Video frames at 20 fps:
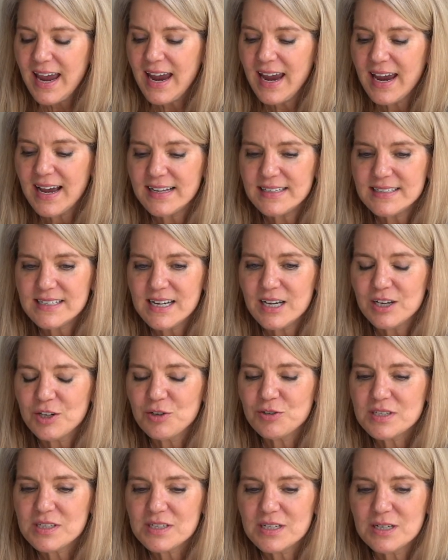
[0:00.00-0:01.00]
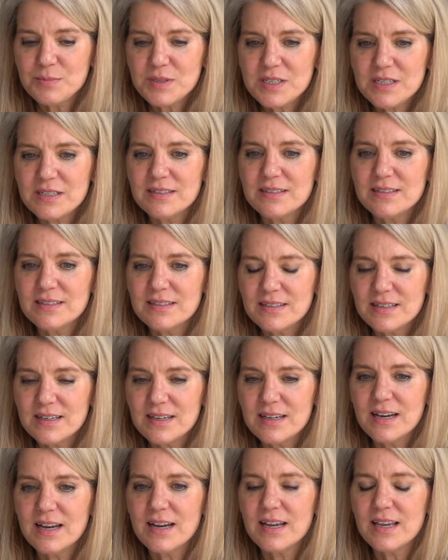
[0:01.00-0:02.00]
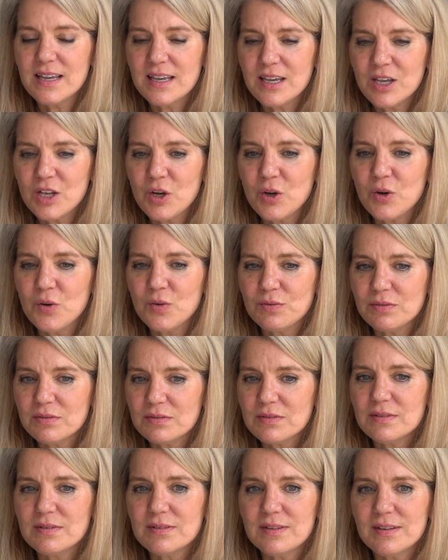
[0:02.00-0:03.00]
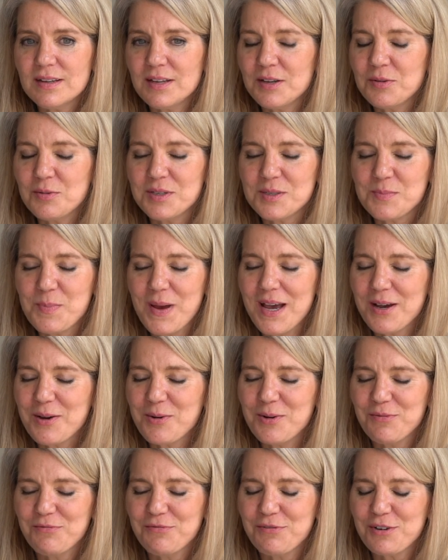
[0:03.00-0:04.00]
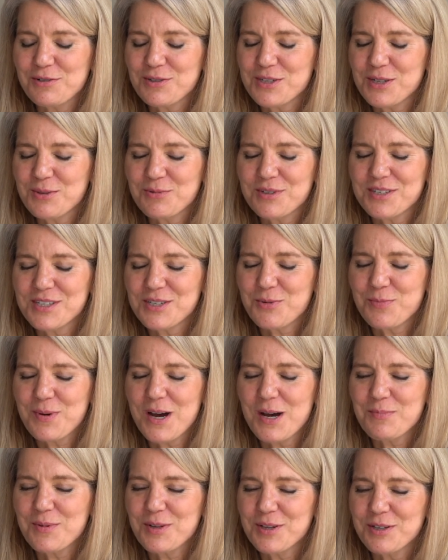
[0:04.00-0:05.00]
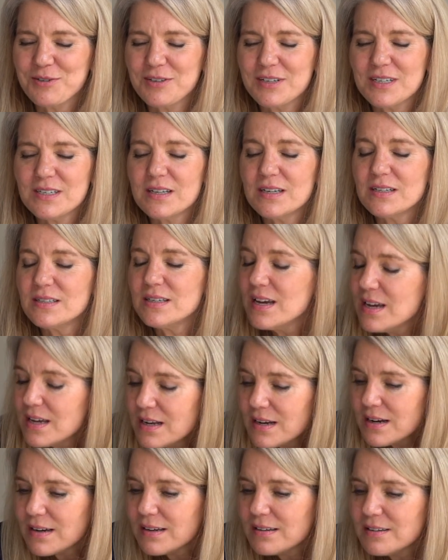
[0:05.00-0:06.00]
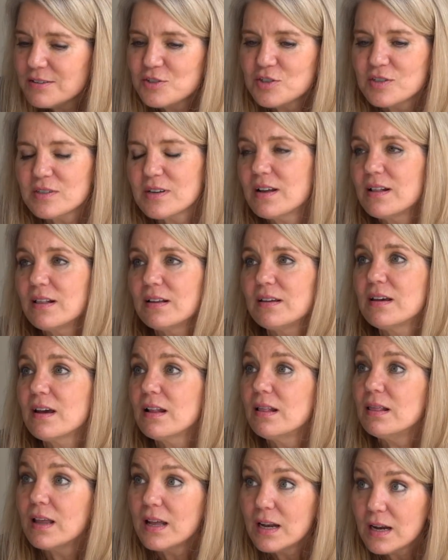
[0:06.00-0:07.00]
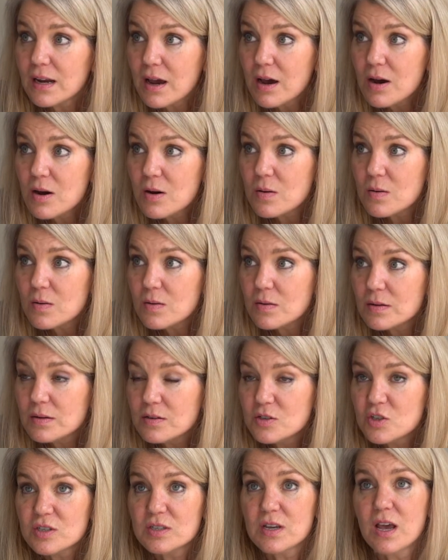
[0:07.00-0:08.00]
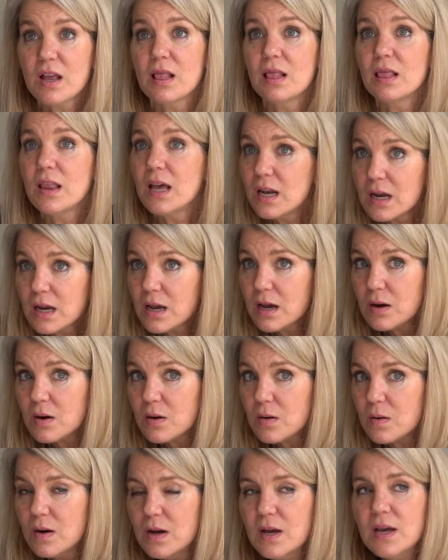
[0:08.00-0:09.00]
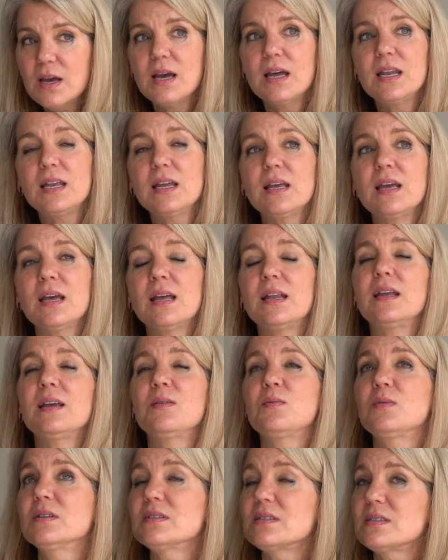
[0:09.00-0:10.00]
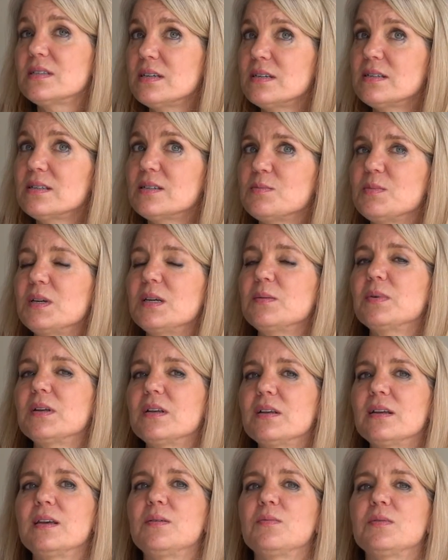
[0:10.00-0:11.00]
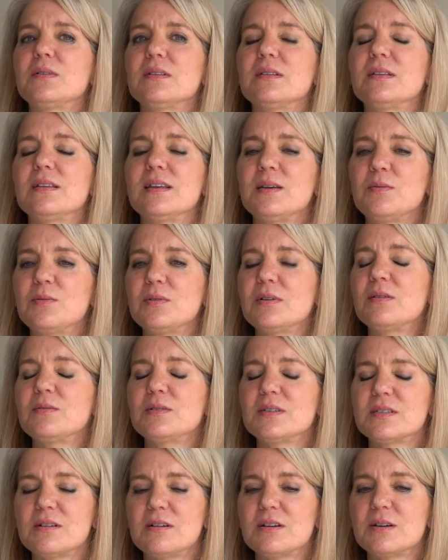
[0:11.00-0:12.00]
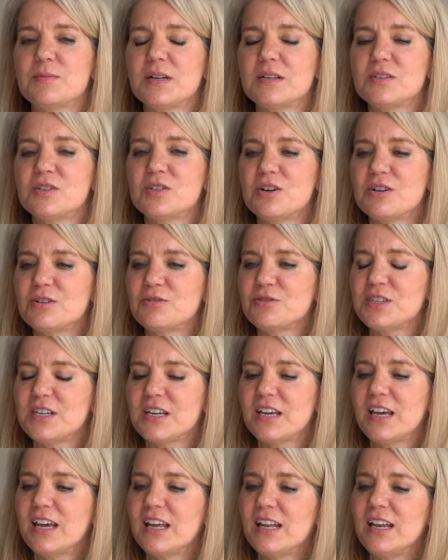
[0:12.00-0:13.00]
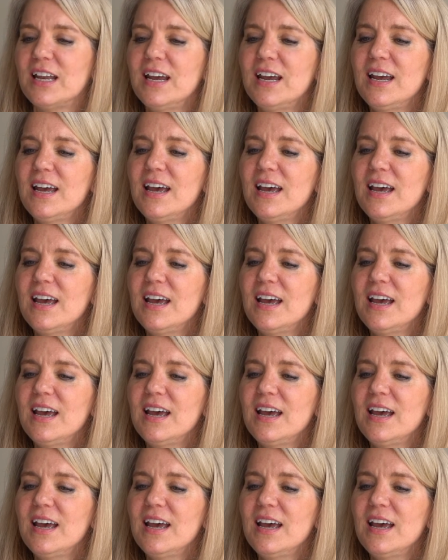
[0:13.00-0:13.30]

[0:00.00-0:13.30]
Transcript: And Chris Thompson, it was back when Frozen was so popular, and he's like, Dana, you gotta let it go. You just gotta let it go. And he wouldn't sing to me, but he would always talk about his daughter singing, and